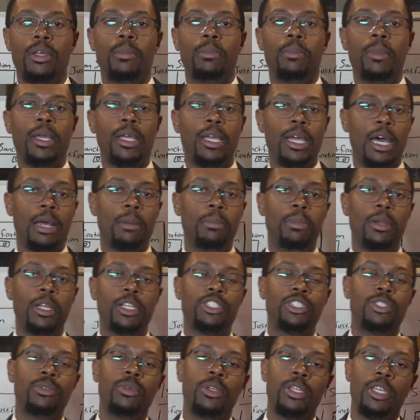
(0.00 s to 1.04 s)
May God
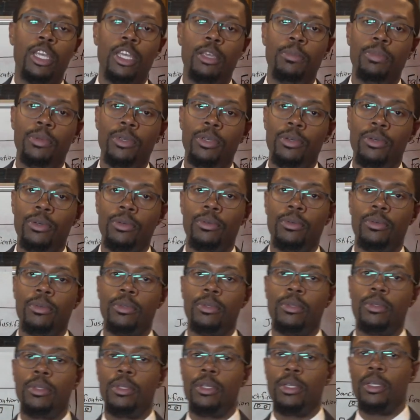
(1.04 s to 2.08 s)
bless you and keep you.
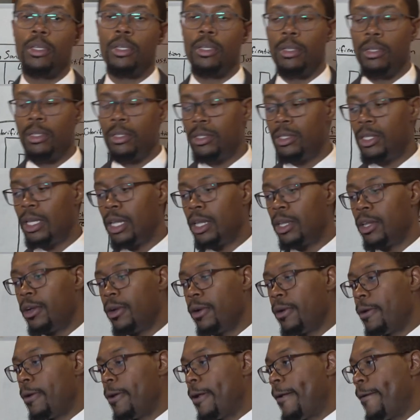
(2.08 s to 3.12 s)
Take
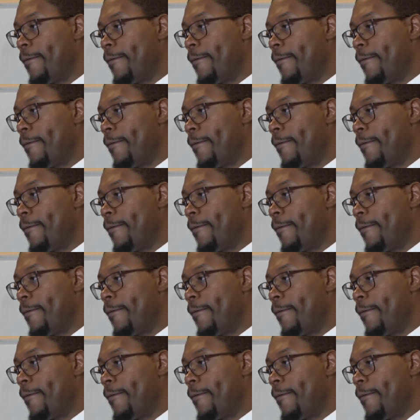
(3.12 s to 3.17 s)
care.